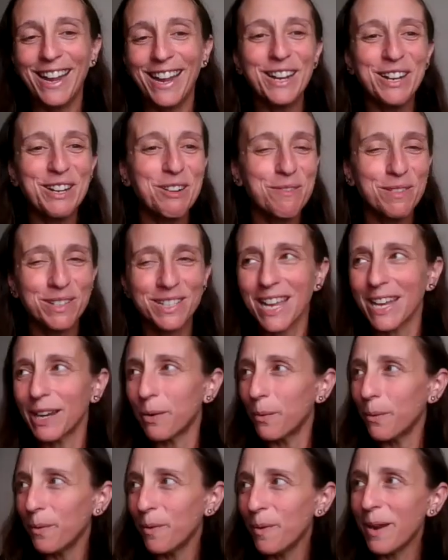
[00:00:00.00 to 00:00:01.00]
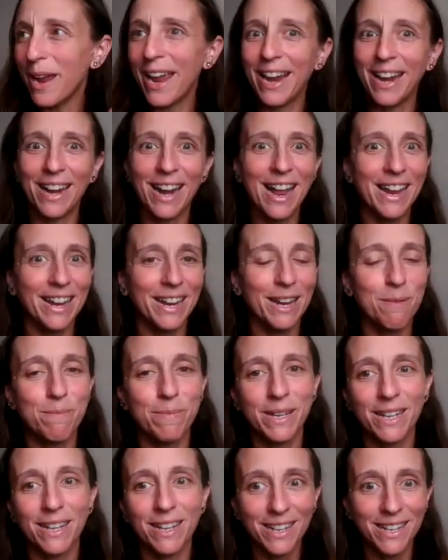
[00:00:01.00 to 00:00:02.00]
who was like, wait, I can
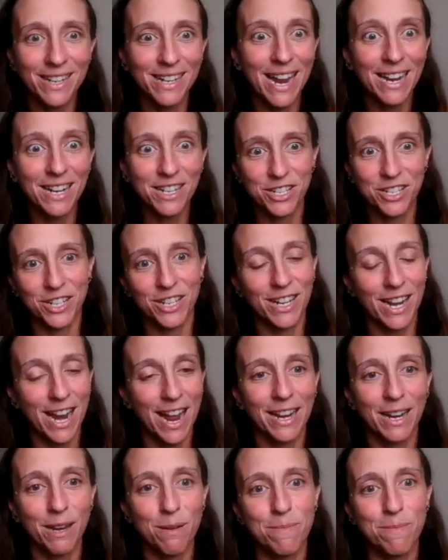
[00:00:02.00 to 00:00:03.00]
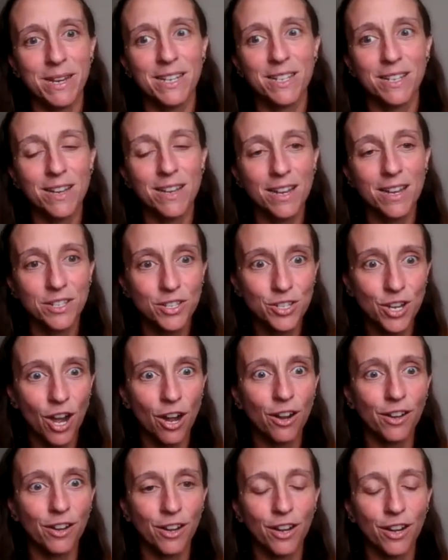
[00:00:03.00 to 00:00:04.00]
be a connector and I can be a
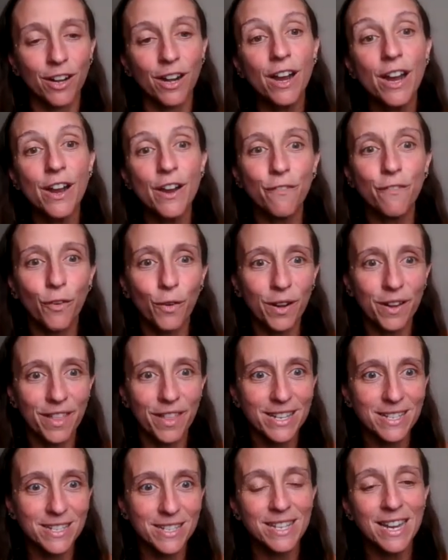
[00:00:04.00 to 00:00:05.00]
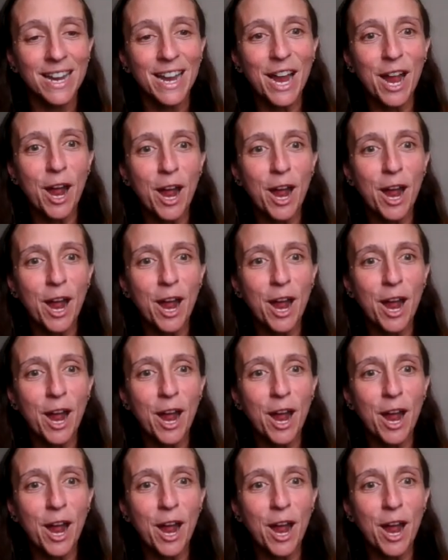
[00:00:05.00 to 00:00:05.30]
starter for this.